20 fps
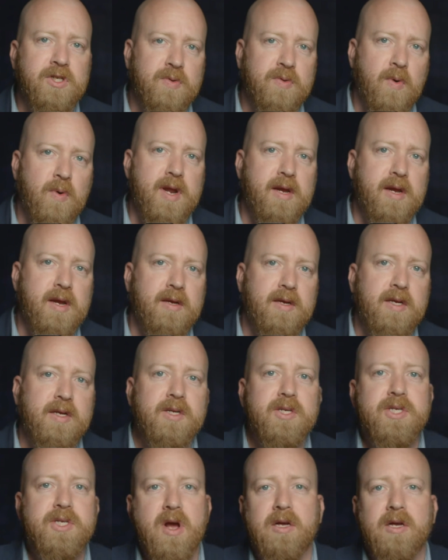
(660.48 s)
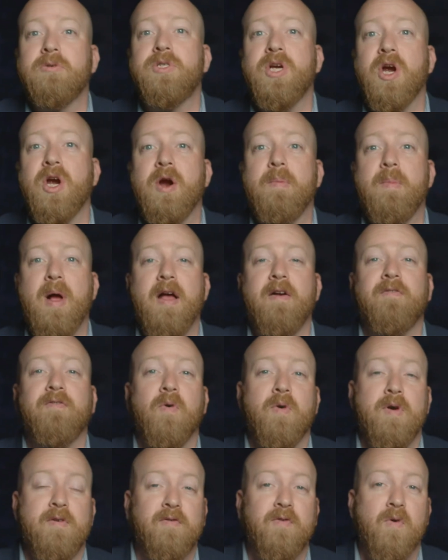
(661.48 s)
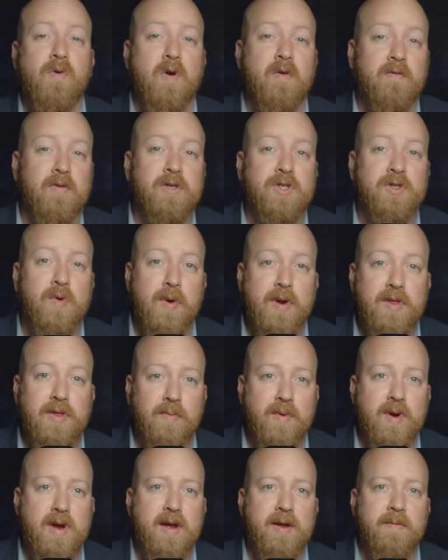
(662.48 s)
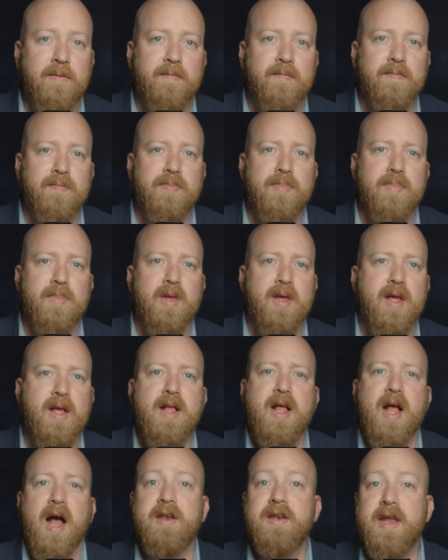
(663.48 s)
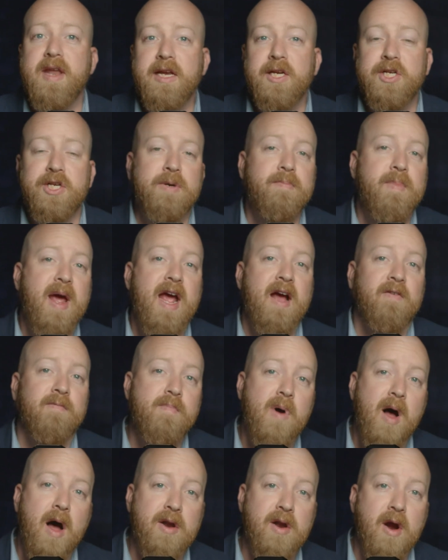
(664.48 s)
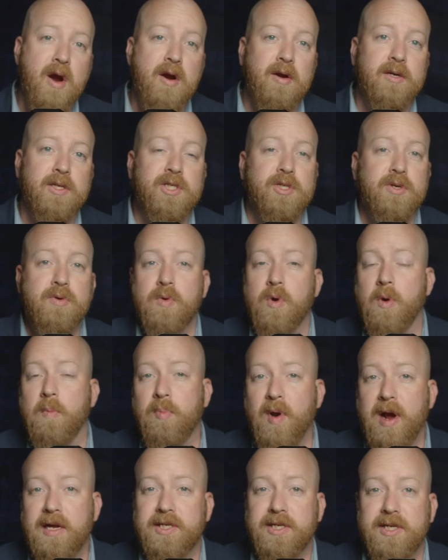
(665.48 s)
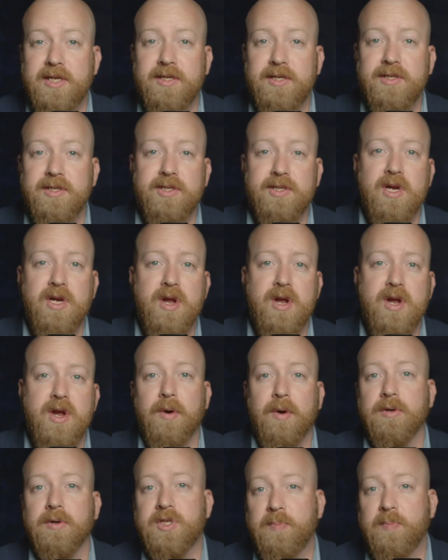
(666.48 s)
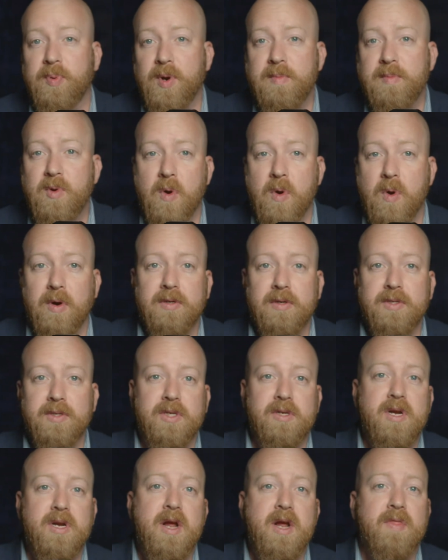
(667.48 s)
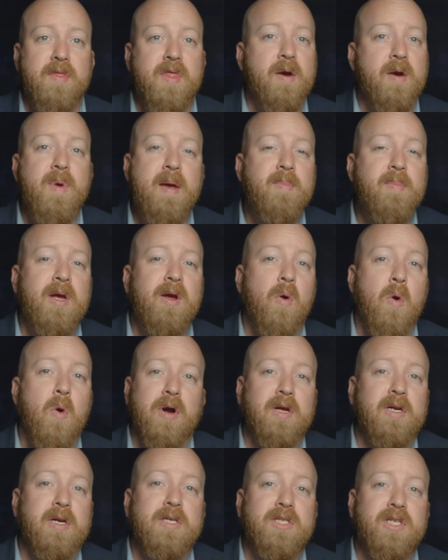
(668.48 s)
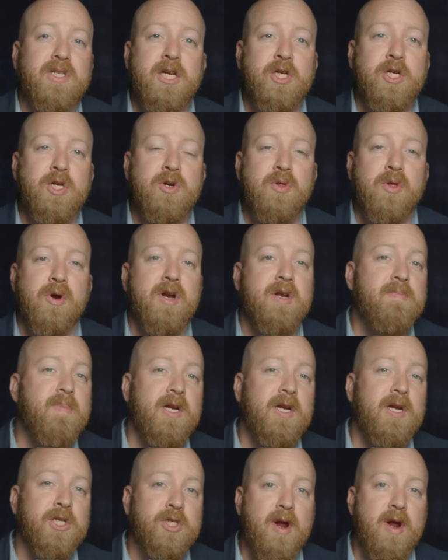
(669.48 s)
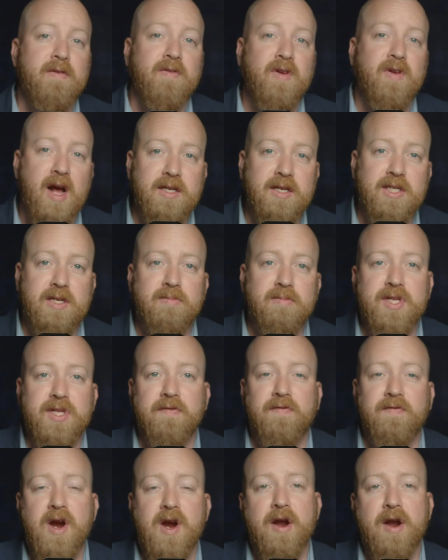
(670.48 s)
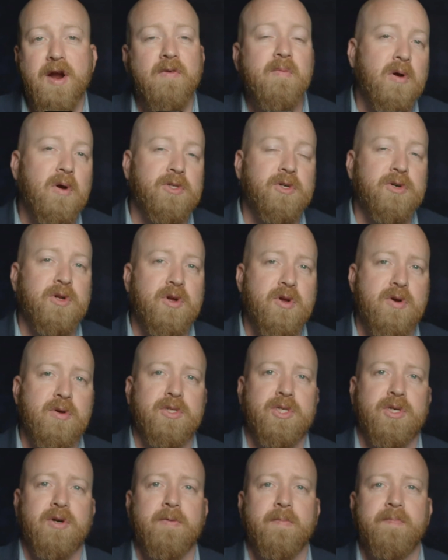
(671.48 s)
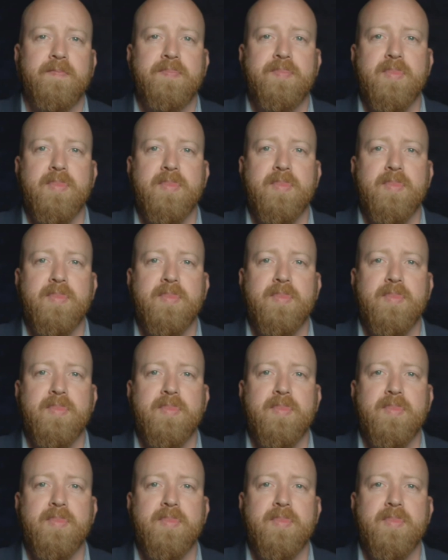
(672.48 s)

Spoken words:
20. See also Jeremiah 44, verse 23. A nation may have monarchs or presidents or supreme courts, and there may be organizational or administrative customs that vary from culture to culture.